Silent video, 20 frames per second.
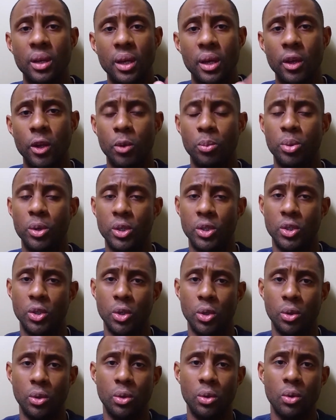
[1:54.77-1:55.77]
it'll put
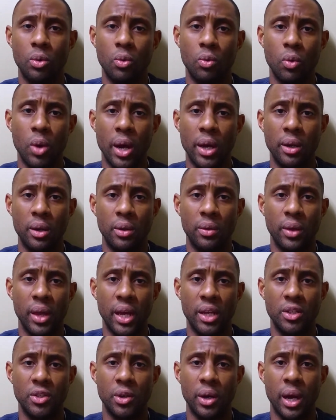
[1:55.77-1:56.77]
you right on
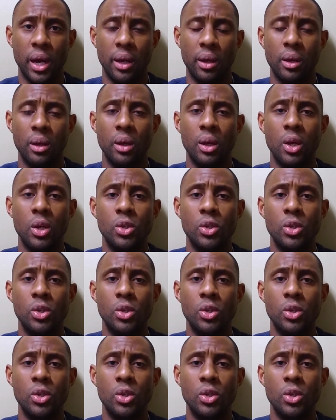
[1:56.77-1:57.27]
that track.